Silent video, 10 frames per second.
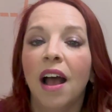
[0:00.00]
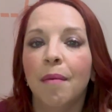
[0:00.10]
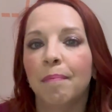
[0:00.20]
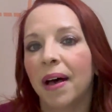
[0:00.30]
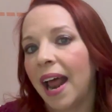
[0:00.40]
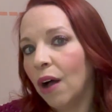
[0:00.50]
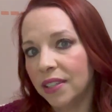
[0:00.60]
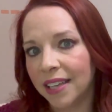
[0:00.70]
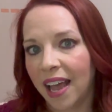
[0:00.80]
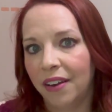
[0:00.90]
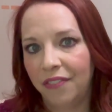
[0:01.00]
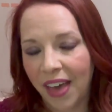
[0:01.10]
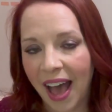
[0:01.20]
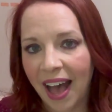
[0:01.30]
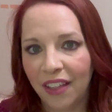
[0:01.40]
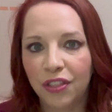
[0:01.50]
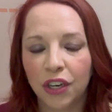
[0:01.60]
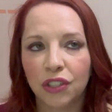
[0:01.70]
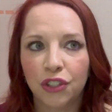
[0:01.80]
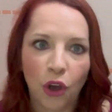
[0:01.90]
But outside of that,
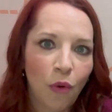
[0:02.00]
there's so